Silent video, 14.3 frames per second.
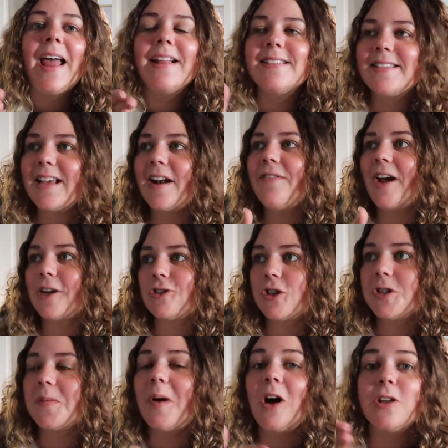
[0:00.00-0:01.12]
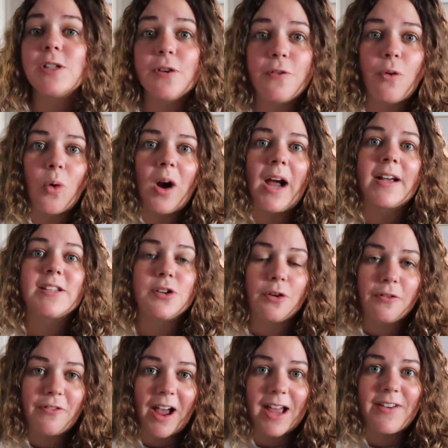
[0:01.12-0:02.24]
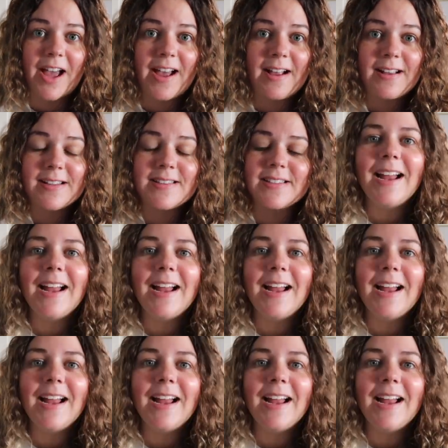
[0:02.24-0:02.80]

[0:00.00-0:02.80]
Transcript: instead of extra small to 4X or 5X.